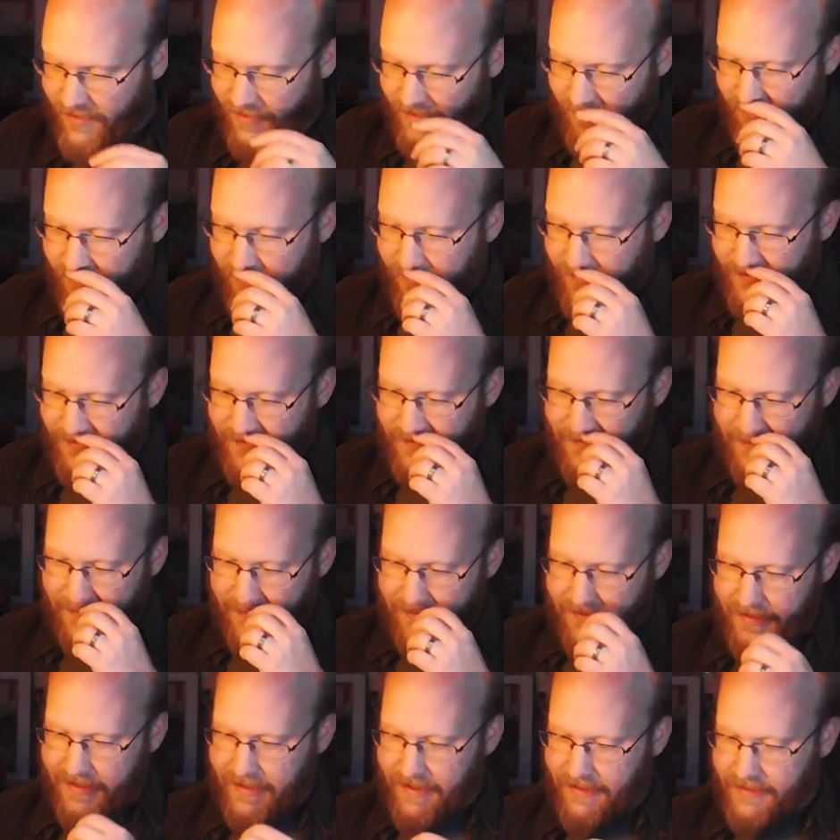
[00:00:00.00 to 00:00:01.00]
Let's
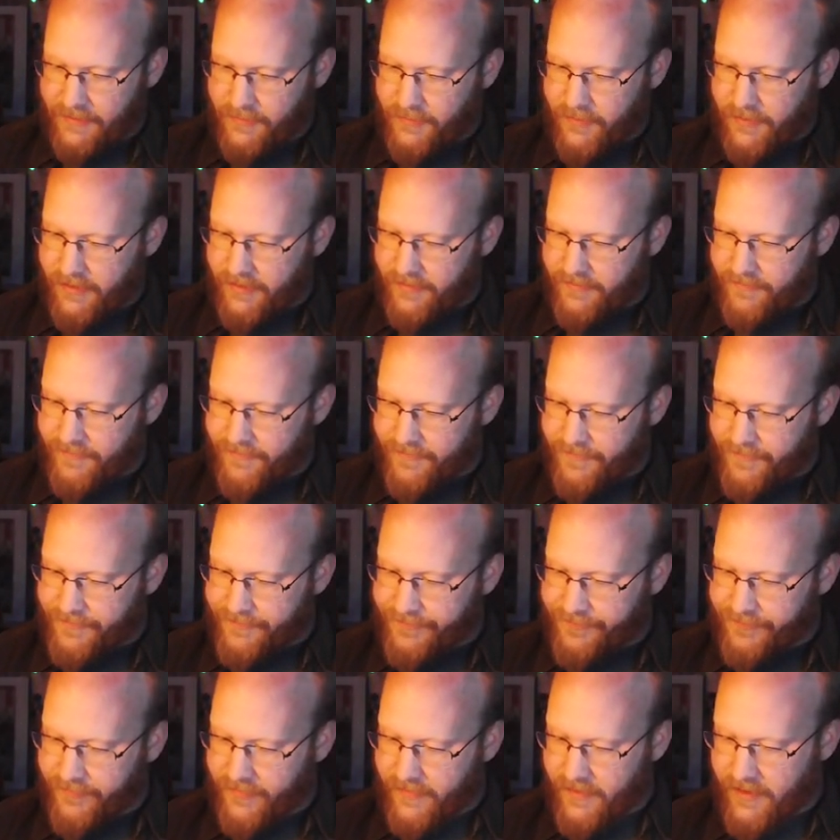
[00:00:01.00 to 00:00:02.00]
see. The next one
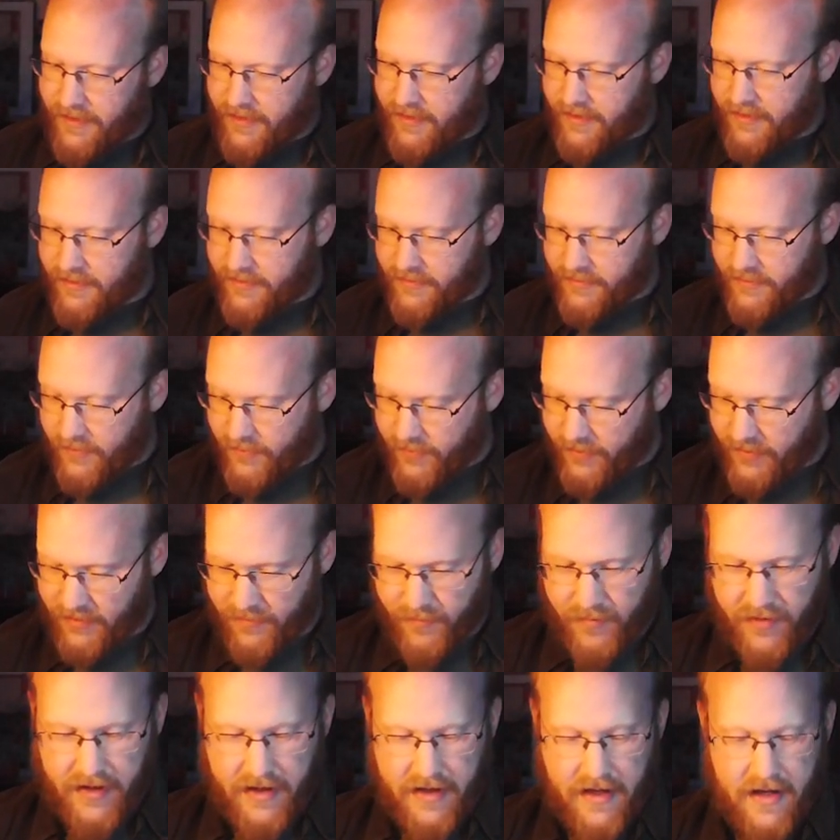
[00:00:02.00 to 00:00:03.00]
is
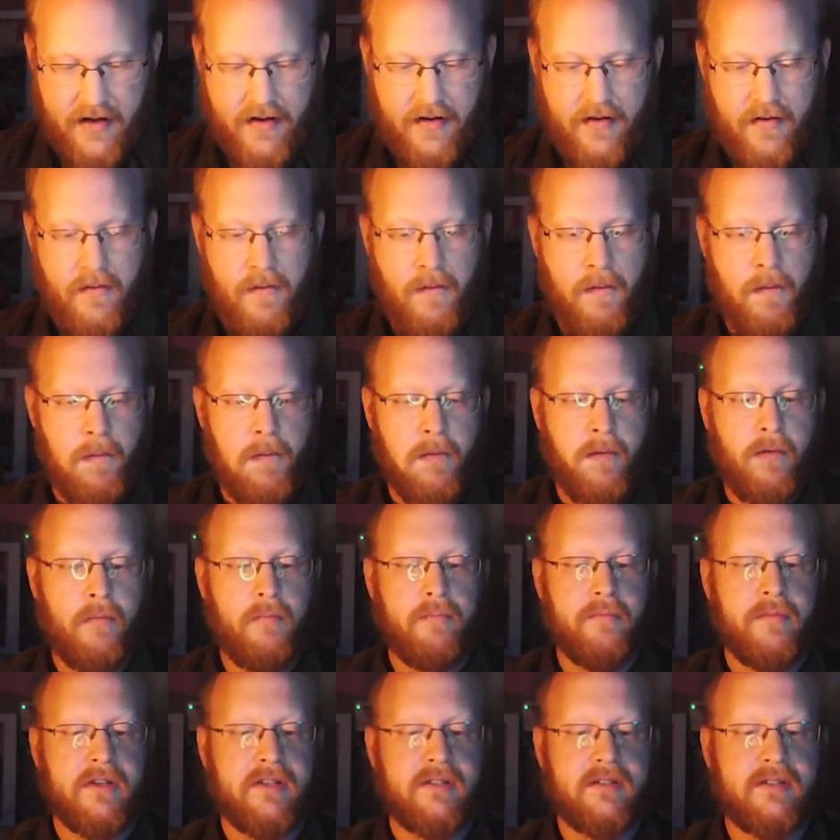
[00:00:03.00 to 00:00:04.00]
going to be
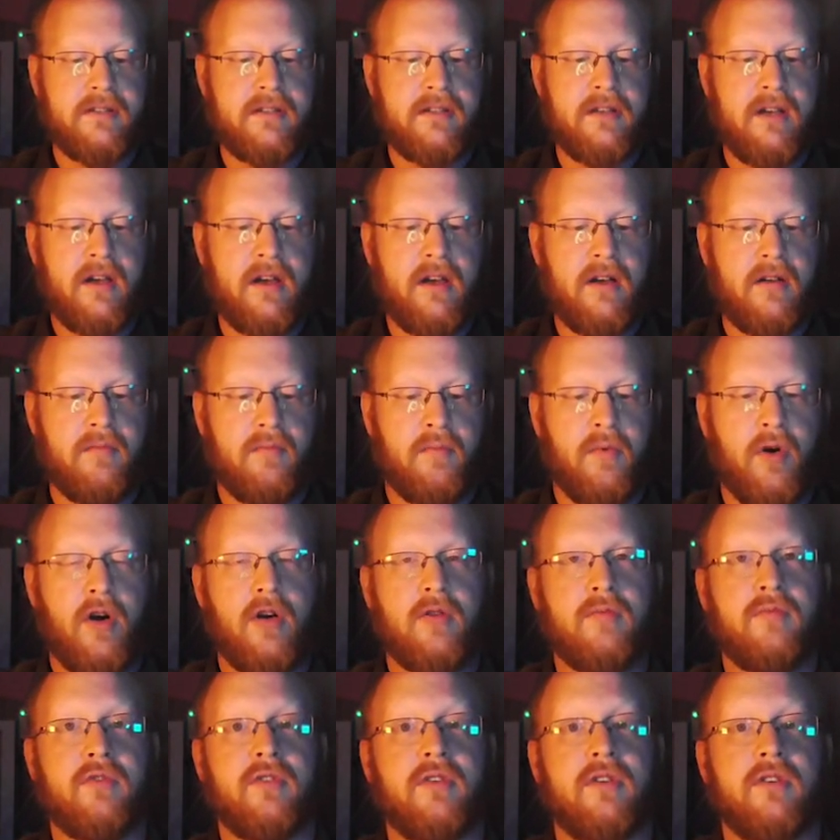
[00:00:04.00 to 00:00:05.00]
Miss
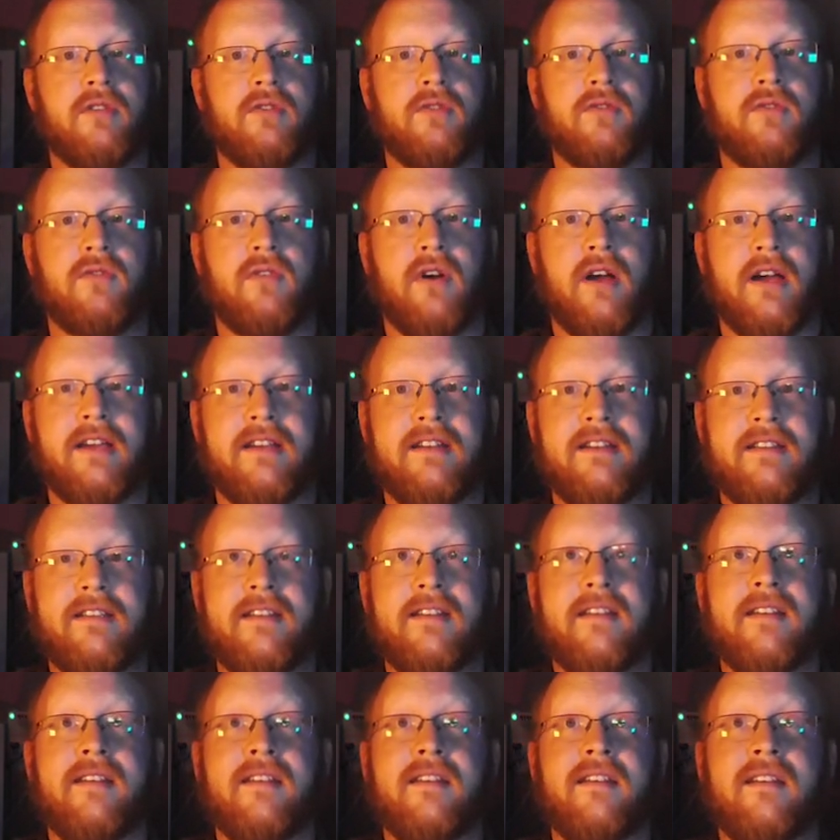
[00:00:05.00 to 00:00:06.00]
Barbara
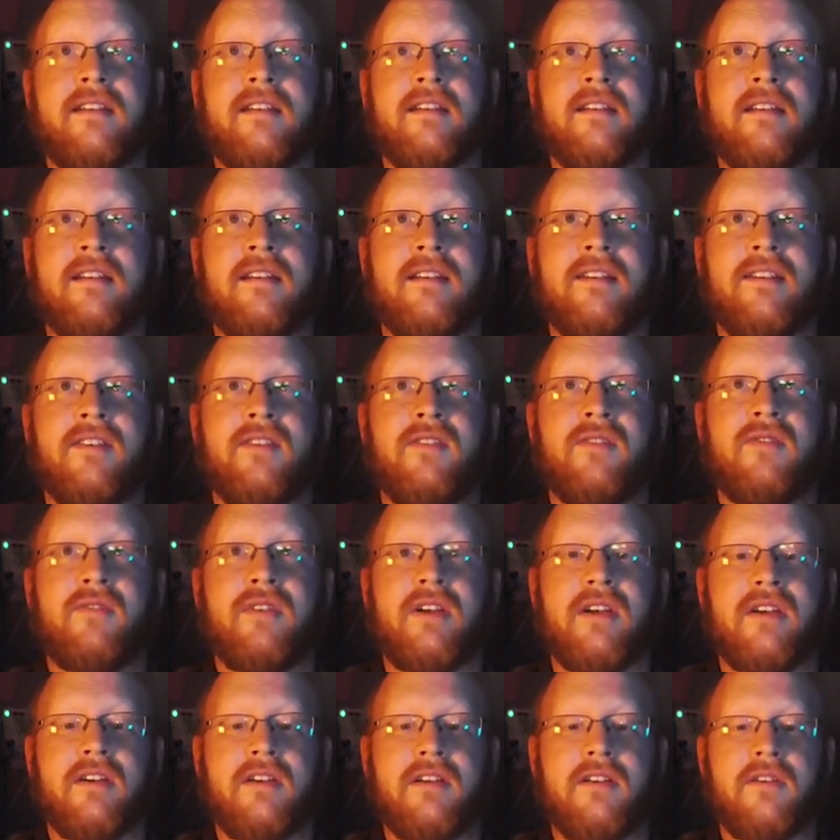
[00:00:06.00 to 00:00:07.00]
Wright.
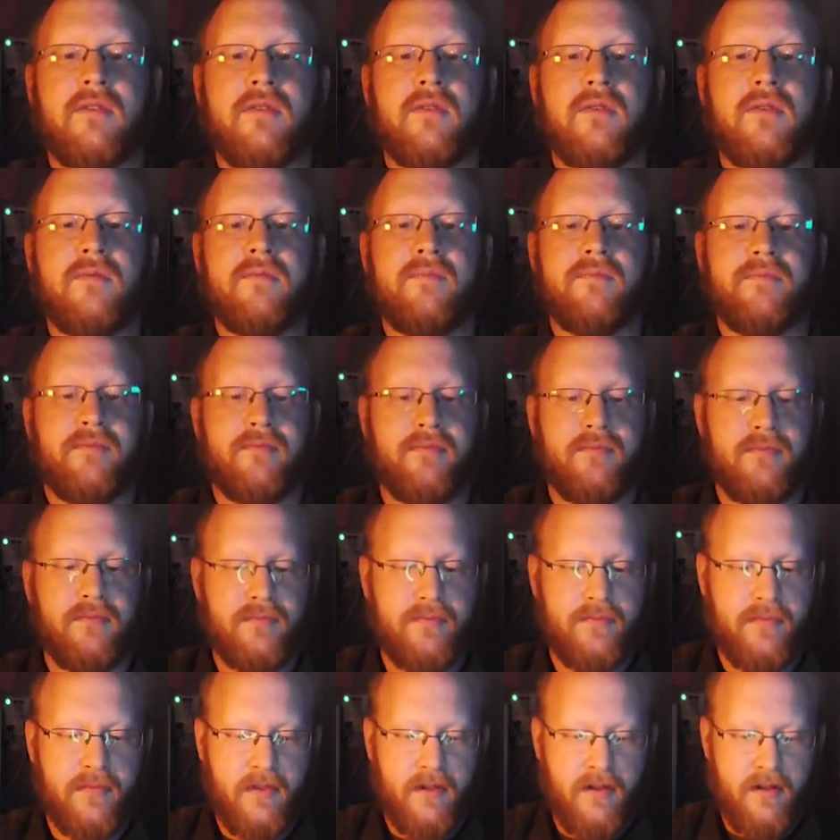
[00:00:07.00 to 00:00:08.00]
Very cool.
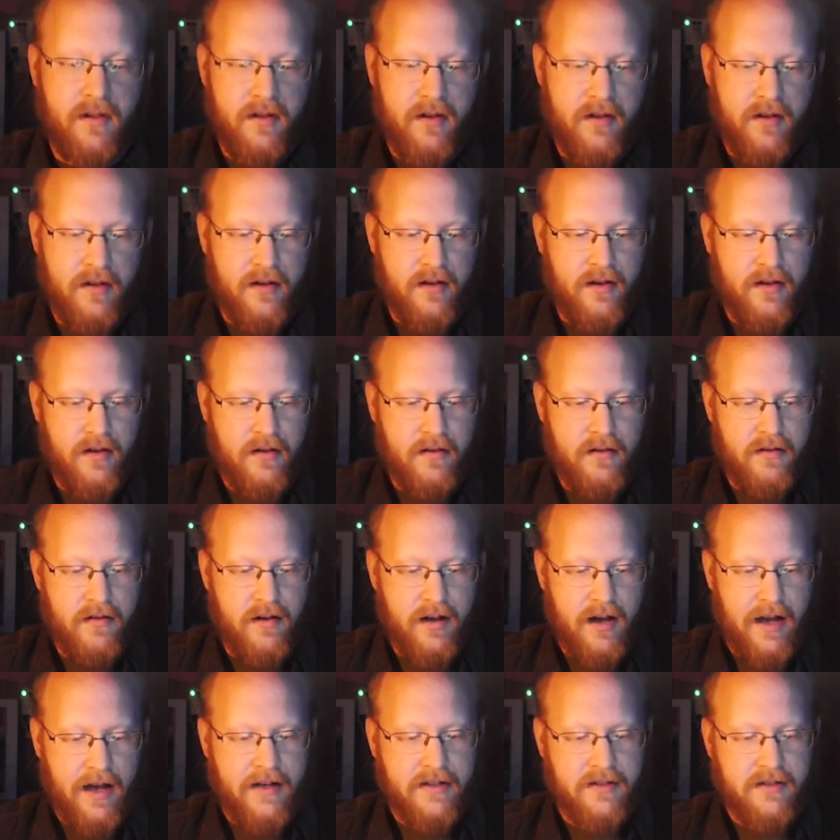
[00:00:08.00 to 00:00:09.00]

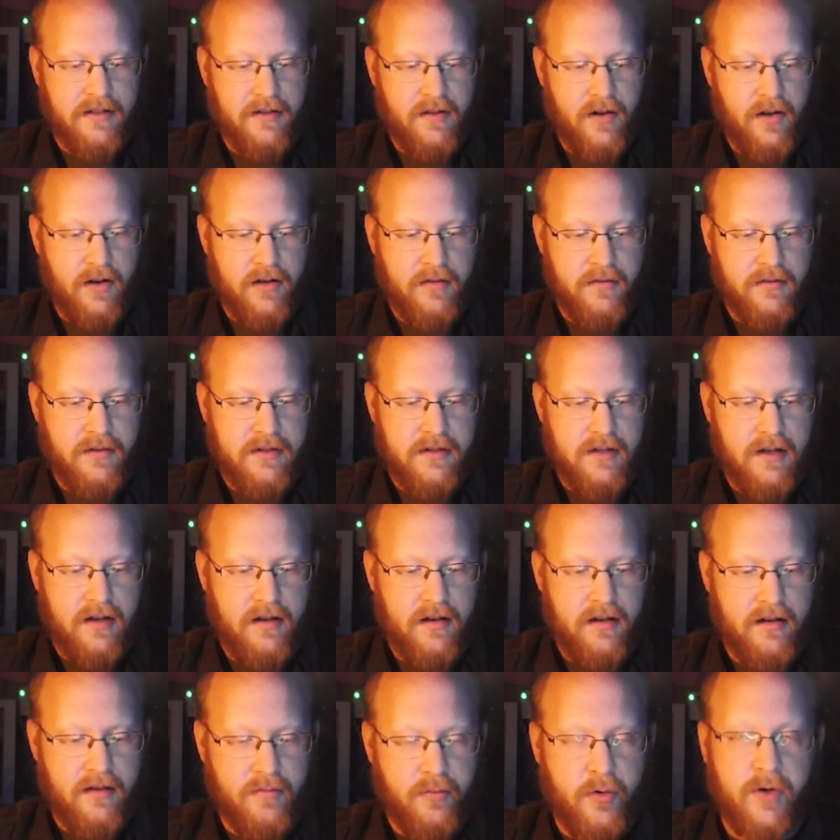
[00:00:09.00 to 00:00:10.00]
I actually thought it
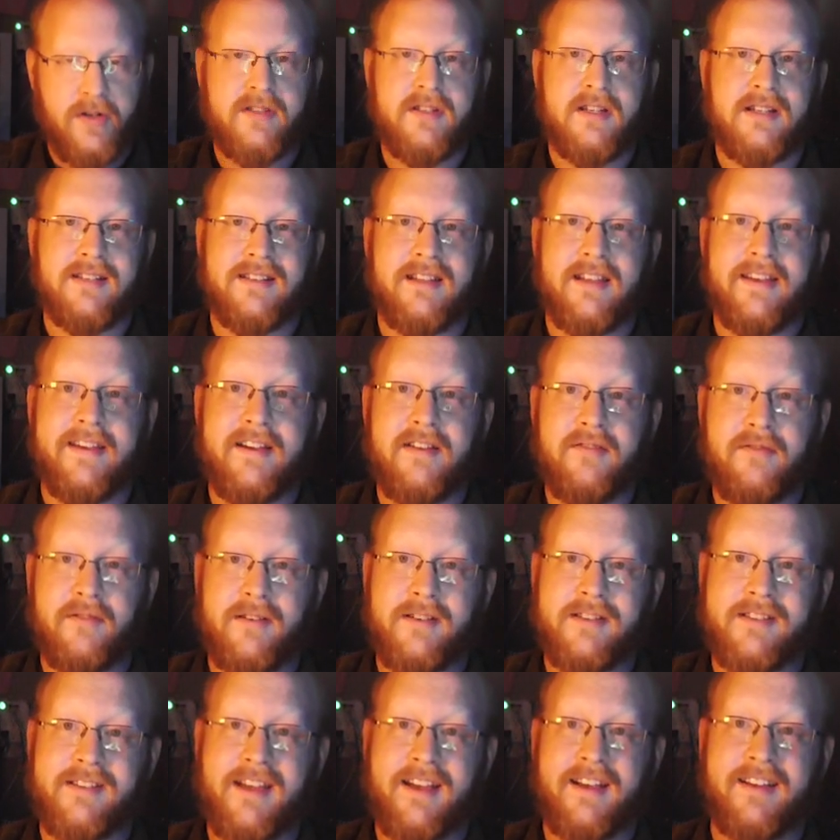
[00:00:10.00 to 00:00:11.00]
was Princess
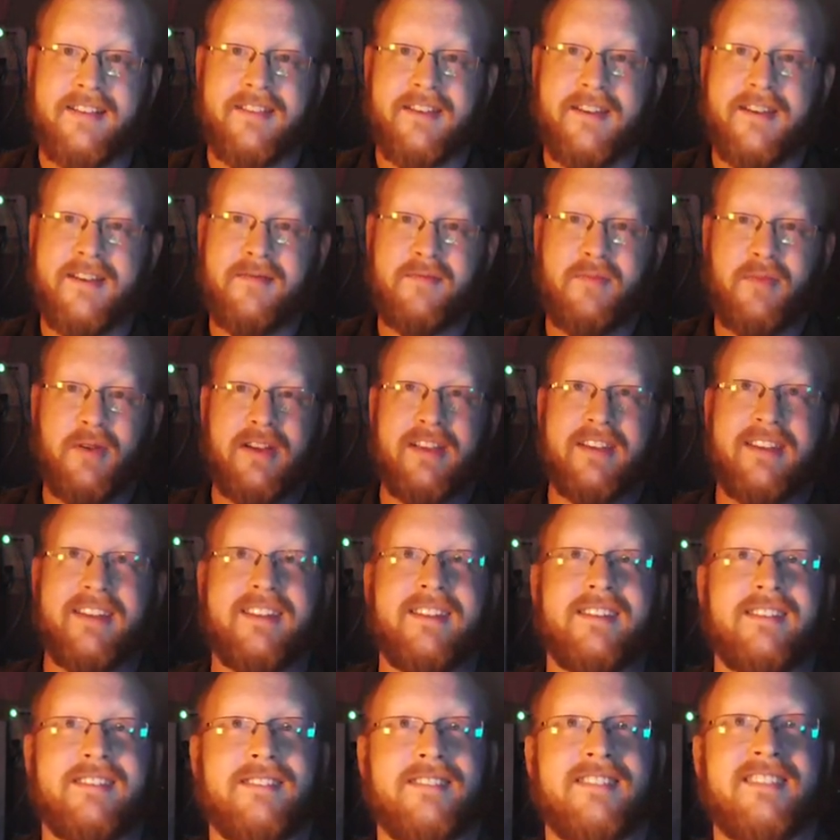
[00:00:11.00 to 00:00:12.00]
Leia for a second there,
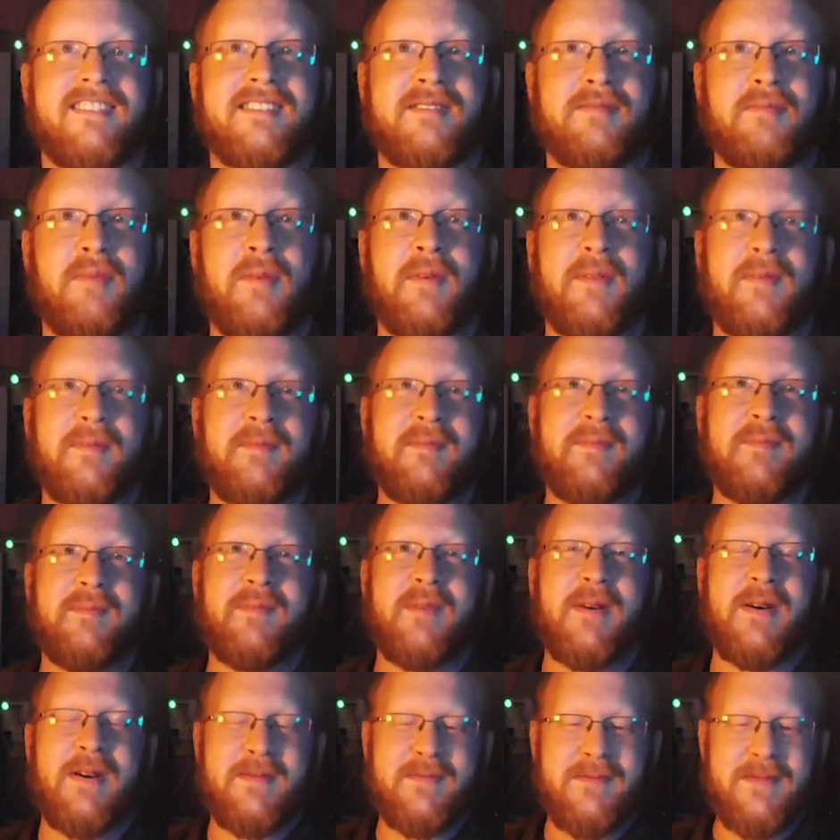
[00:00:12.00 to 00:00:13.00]
but this is
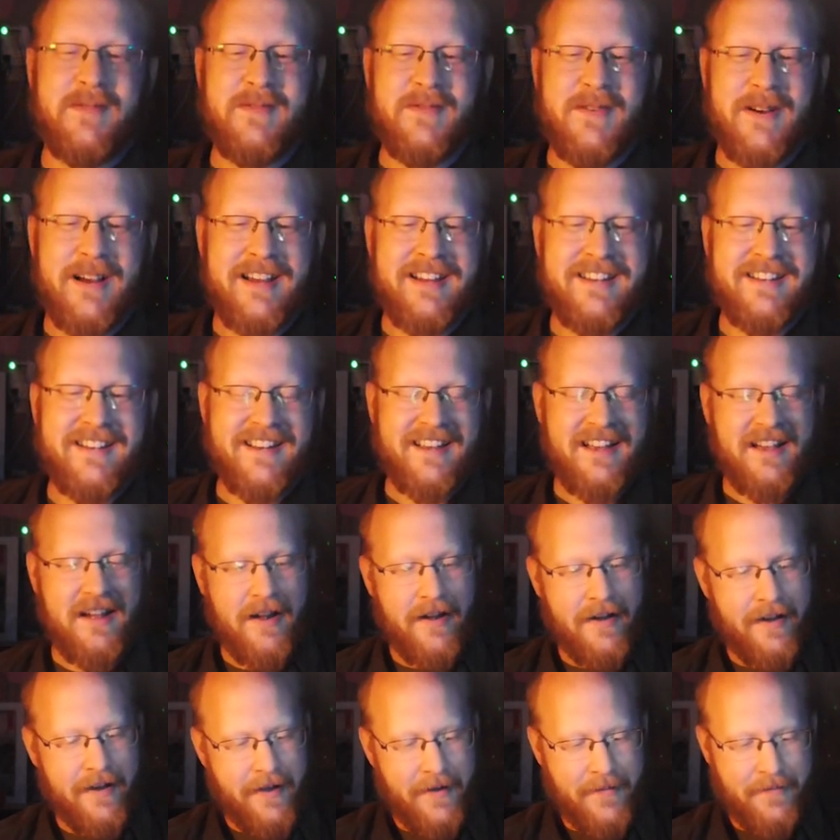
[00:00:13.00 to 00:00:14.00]
Barbara
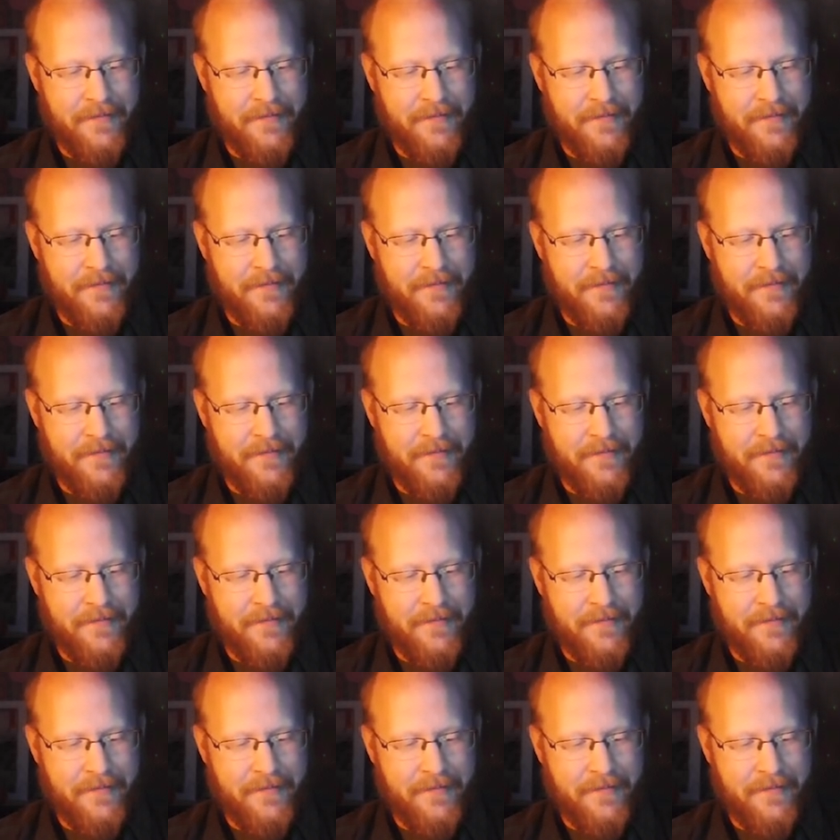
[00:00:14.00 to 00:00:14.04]
Wright.